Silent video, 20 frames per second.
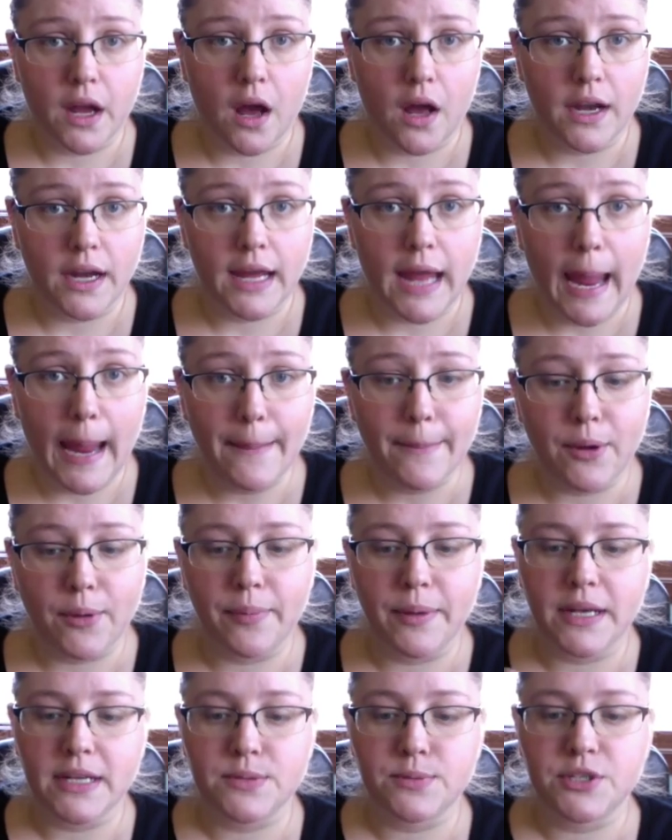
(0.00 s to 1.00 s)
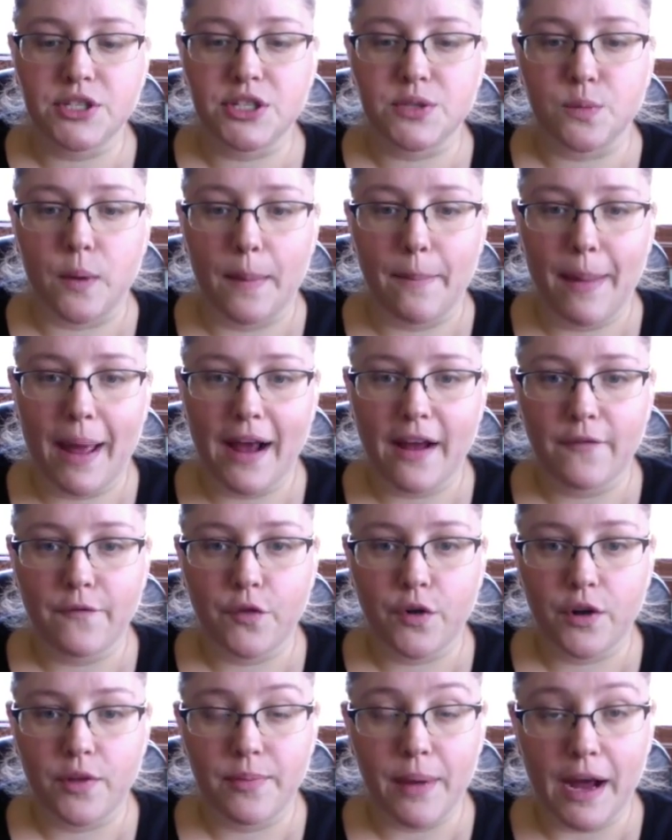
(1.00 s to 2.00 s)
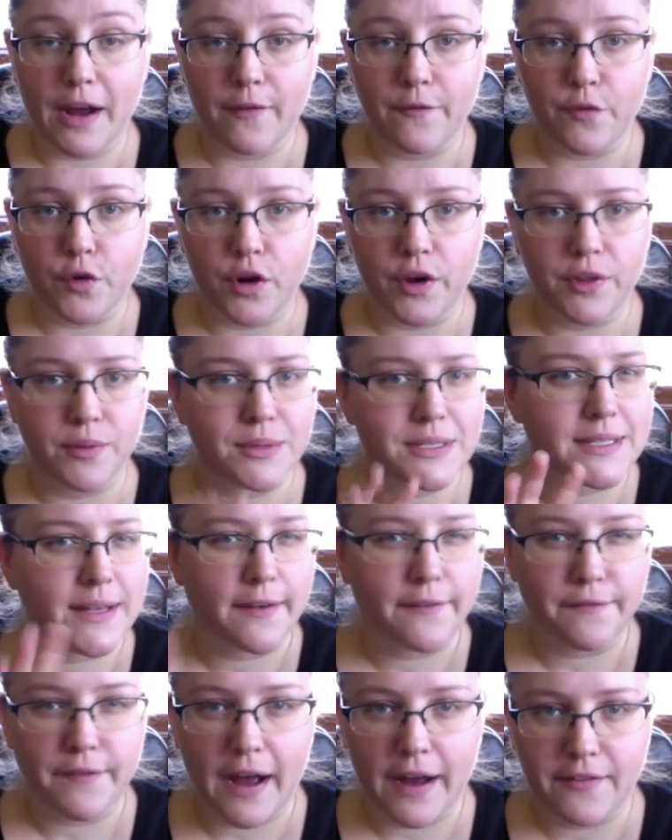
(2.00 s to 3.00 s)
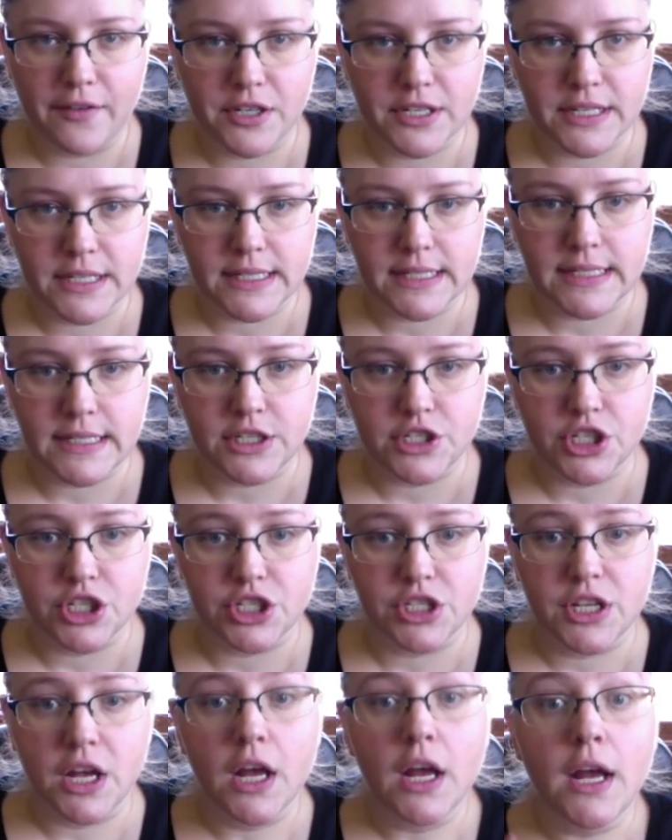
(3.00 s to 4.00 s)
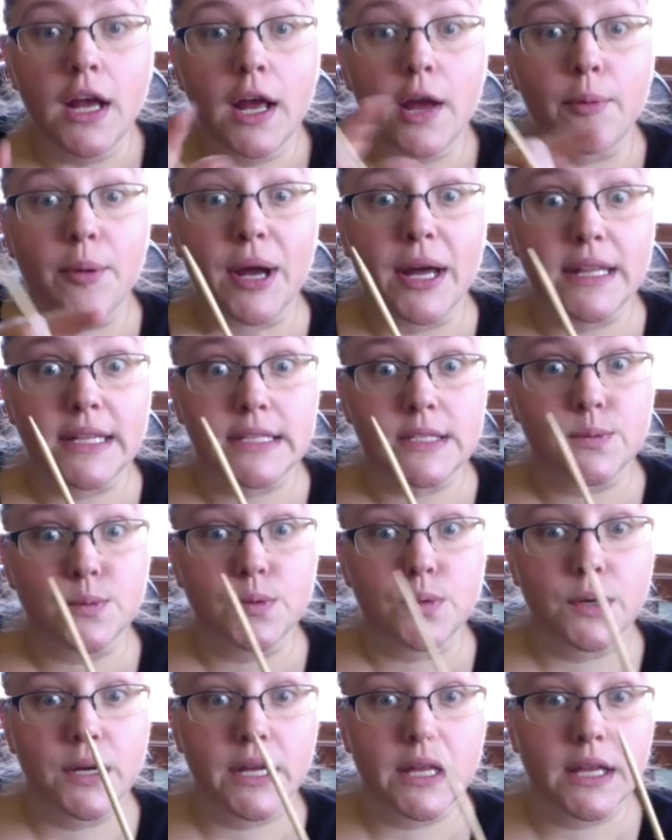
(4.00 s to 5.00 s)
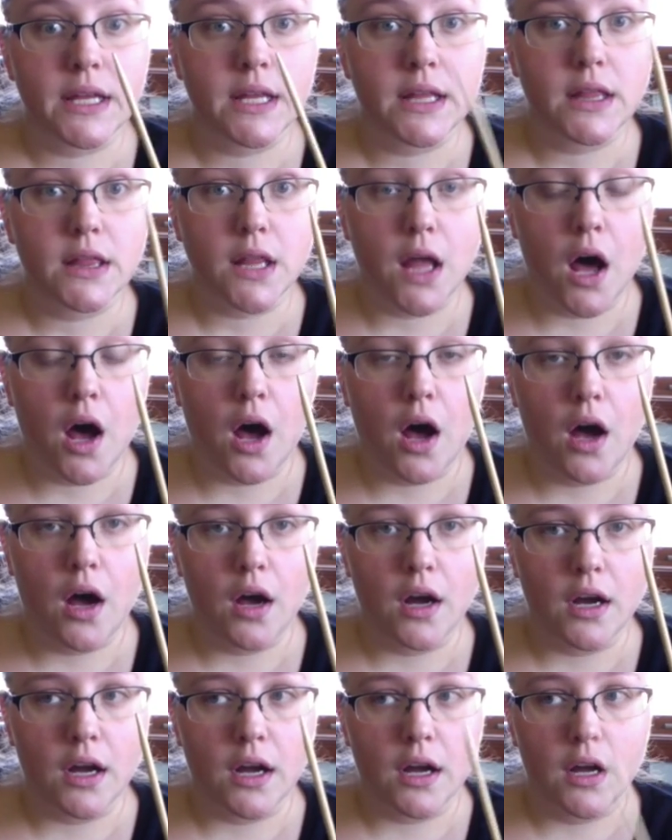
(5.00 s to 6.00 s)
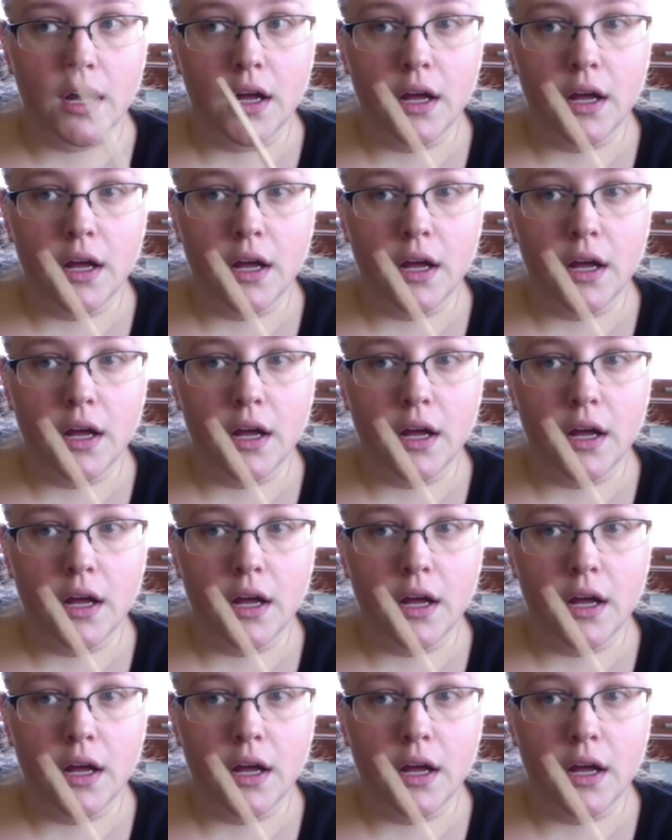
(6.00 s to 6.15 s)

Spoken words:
on a cable because we just went back and forth, back and forth. It was like 5 or 6 stitches. We got this really long